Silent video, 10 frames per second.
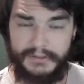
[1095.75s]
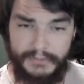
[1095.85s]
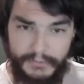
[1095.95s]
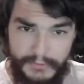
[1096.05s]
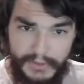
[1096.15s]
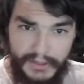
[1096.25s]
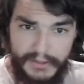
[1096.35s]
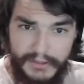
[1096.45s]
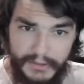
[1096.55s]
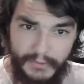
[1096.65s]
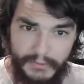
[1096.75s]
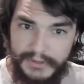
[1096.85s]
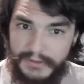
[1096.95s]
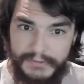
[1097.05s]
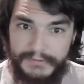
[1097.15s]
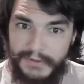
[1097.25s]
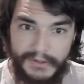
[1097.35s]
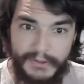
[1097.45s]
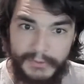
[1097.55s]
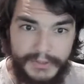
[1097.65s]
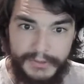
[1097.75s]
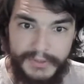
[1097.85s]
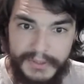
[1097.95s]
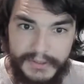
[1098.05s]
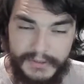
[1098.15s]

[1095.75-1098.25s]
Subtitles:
what the fuck are we doing here?